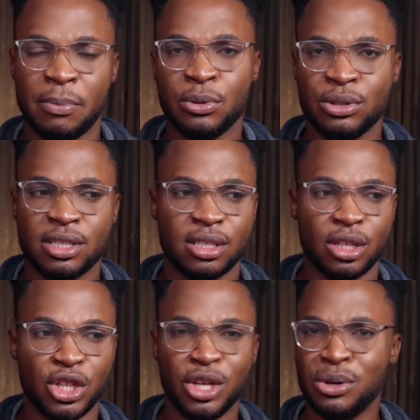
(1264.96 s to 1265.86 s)
people's
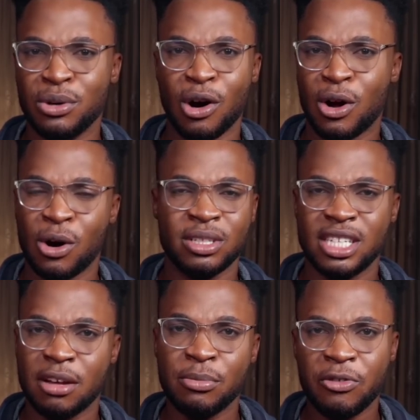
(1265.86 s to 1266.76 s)
new
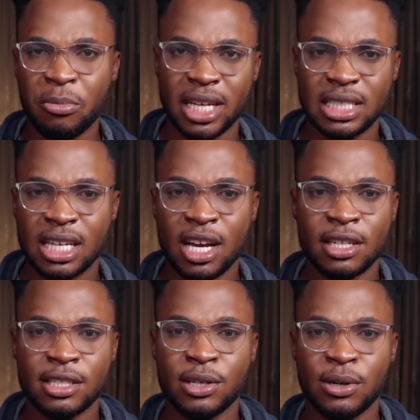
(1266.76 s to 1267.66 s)
occultic movement.
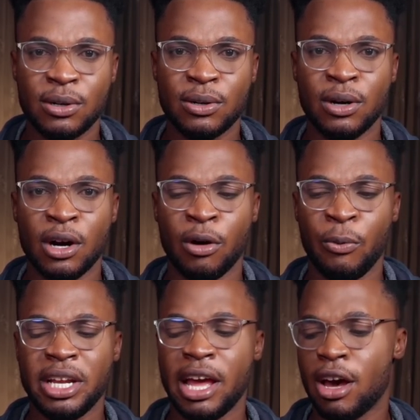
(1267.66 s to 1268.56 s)
So
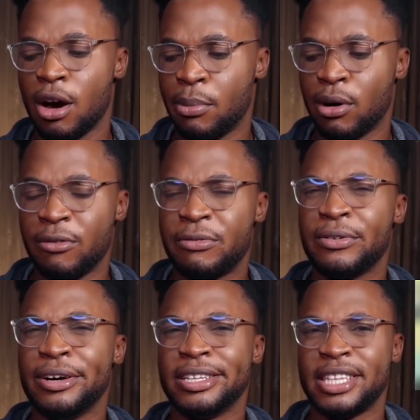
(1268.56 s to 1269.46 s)
with the help of
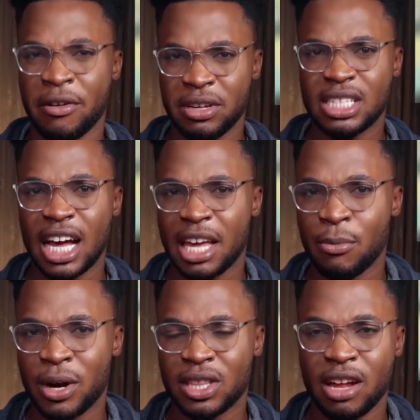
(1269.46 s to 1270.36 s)
Teresa
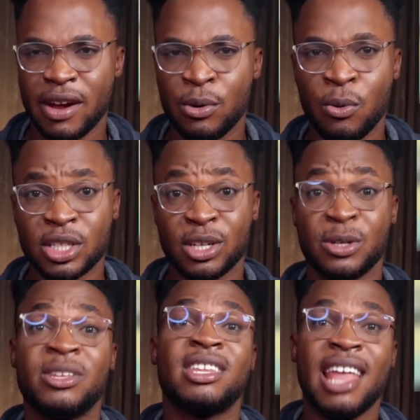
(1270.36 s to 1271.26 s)
Kibwetere, who was
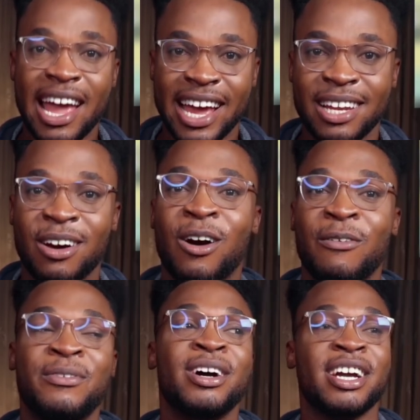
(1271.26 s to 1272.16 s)
also tired
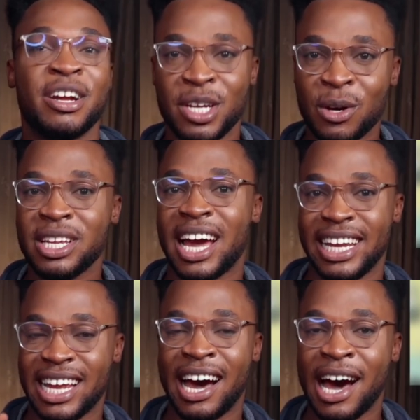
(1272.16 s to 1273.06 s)
of Credonia
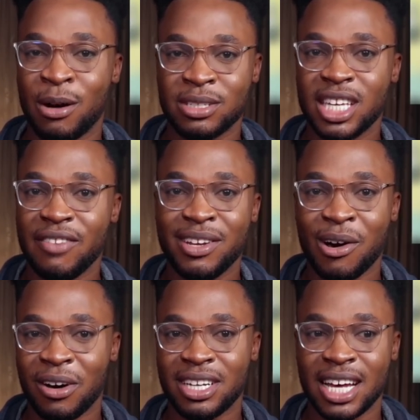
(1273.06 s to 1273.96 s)
in her house giving
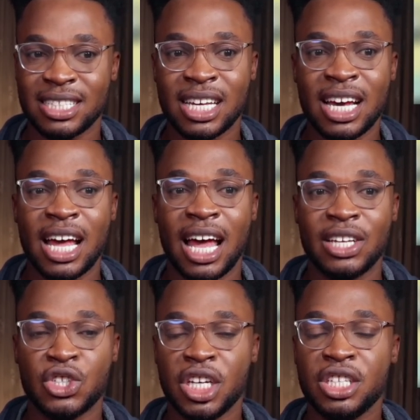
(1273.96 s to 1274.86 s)
orders,
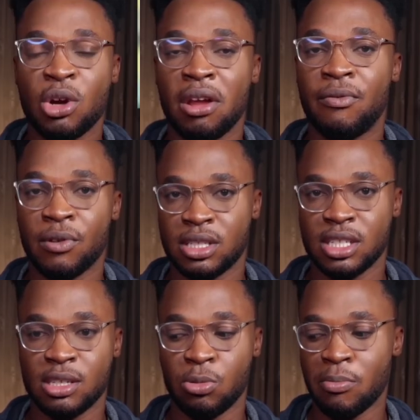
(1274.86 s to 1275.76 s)
she joined
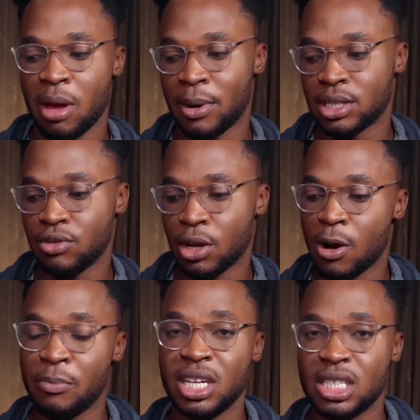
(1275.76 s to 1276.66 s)
forces with members of the
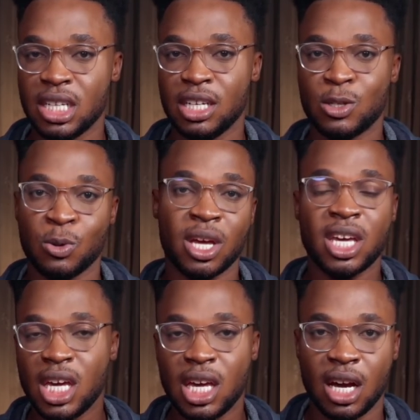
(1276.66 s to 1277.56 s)
community to
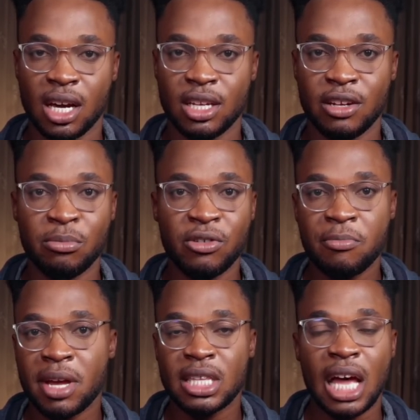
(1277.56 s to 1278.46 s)
kick the
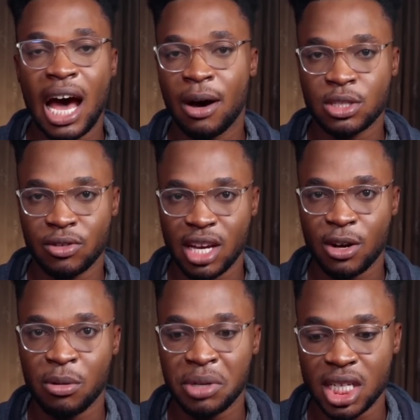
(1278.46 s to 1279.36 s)
movement out of their
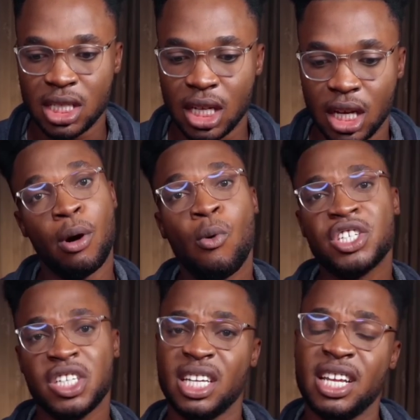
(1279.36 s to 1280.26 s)
community. But
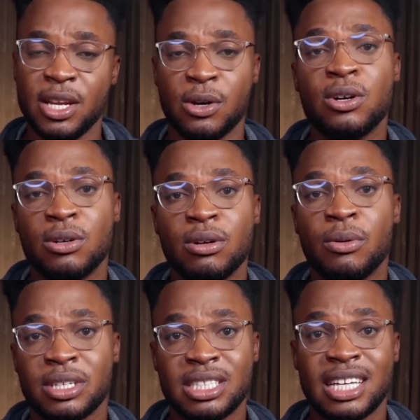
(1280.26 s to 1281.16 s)
what she didn't know
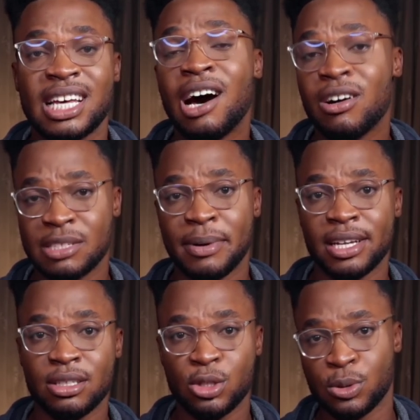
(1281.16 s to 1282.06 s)
was that her
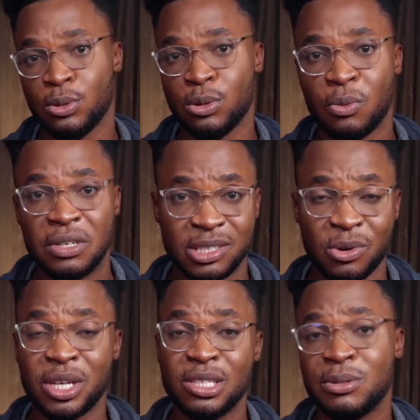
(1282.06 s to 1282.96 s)
husband too was
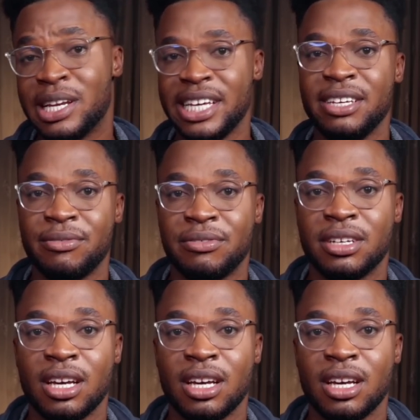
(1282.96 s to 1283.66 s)
going to leave.